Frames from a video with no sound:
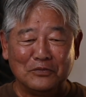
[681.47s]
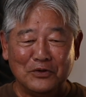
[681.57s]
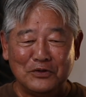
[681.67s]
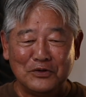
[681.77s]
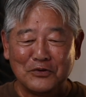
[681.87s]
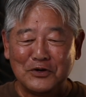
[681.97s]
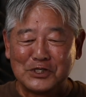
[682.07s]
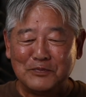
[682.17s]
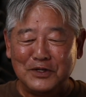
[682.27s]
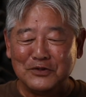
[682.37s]
with your
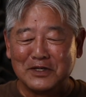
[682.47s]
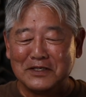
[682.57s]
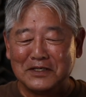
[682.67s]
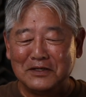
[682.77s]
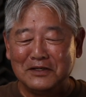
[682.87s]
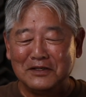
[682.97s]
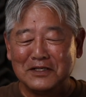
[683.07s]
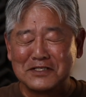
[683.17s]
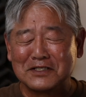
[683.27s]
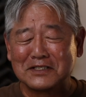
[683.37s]
instrument,
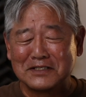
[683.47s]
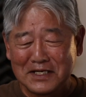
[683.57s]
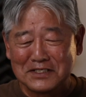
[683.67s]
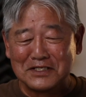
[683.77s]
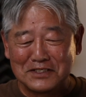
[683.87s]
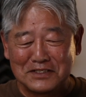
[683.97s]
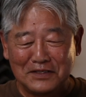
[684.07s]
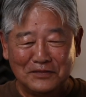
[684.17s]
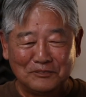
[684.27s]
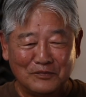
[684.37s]
the success is
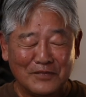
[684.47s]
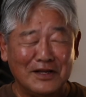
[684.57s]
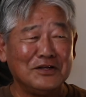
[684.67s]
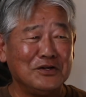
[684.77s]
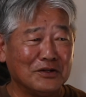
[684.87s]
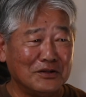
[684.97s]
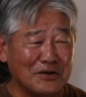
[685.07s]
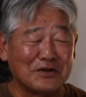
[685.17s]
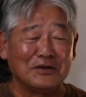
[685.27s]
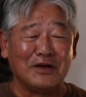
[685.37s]
you
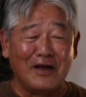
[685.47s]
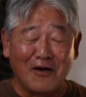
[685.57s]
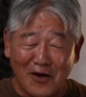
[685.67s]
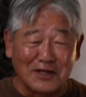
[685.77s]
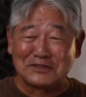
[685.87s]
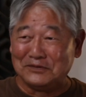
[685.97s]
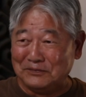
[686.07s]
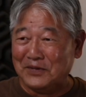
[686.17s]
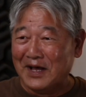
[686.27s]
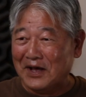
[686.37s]
look
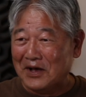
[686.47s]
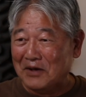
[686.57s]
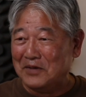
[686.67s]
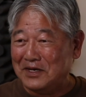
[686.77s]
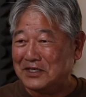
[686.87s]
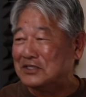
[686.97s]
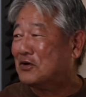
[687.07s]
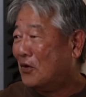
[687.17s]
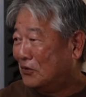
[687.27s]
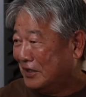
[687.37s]
awesome. I mean, just
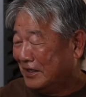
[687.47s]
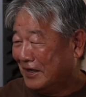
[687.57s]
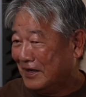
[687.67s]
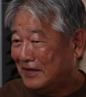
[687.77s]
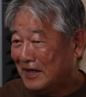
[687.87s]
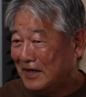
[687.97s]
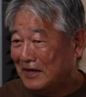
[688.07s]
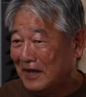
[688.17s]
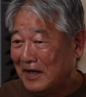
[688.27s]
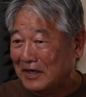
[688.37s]
holding it,
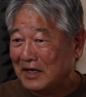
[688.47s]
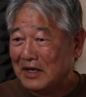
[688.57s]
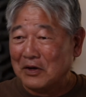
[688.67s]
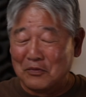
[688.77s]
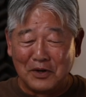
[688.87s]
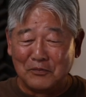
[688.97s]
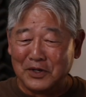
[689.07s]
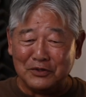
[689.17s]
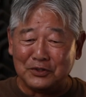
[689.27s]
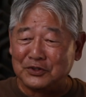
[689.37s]
and
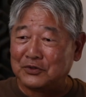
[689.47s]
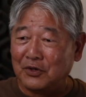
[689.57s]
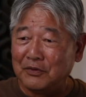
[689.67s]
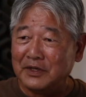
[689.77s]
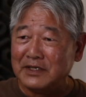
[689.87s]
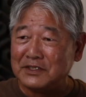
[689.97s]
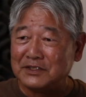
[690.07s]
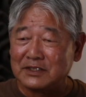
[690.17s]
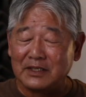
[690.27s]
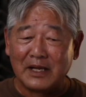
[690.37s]
when you stroke it, it's
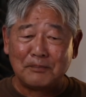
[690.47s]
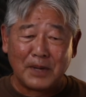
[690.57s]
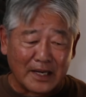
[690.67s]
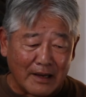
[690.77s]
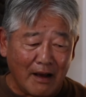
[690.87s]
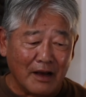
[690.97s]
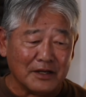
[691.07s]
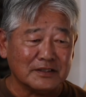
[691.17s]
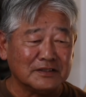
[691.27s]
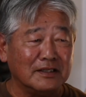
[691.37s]
just like, my God,
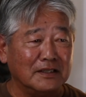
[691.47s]
it's